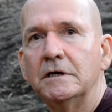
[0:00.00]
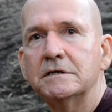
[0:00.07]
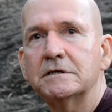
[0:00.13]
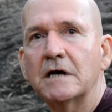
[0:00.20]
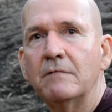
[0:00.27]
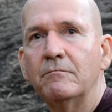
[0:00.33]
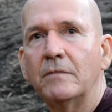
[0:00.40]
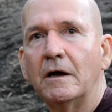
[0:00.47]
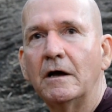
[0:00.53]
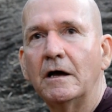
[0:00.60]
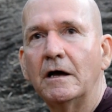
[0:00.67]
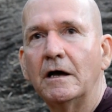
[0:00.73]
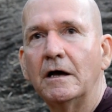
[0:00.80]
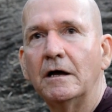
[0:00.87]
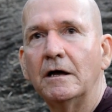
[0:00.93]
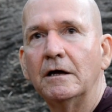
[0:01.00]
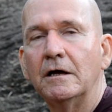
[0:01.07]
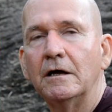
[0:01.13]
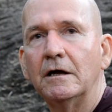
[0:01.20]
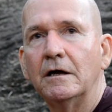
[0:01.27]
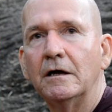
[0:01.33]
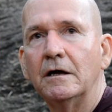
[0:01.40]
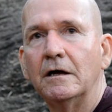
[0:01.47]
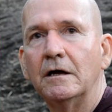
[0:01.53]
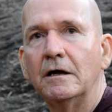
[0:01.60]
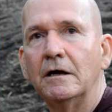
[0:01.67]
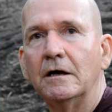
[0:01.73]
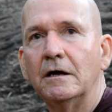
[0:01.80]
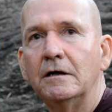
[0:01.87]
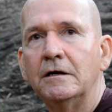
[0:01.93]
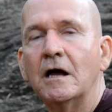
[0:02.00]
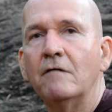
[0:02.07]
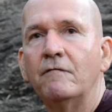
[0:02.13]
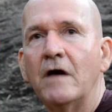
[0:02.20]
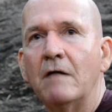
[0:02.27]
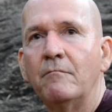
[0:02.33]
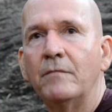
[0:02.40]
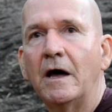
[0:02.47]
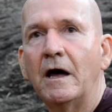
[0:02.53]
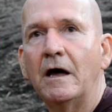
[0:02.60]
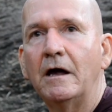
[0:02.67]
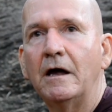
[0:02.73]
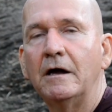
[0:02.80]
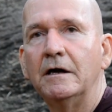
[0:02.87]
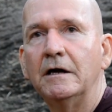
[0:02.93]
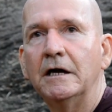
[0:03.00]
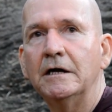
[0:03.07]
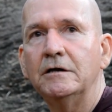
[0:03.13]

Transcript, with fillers: December, November